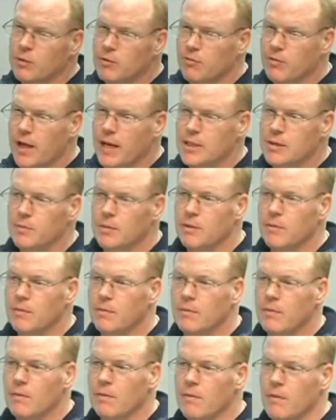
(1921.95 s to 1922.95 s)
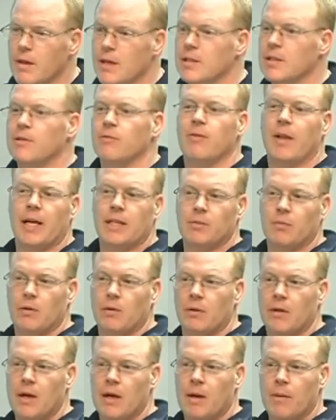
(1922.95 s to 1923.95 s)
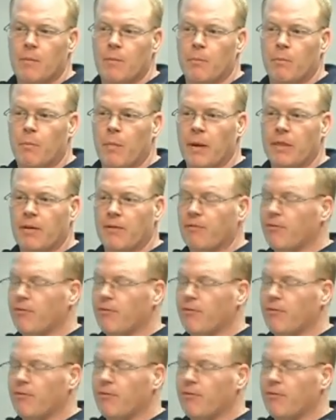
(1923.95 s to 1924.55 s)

was flexible, this is flexible. But the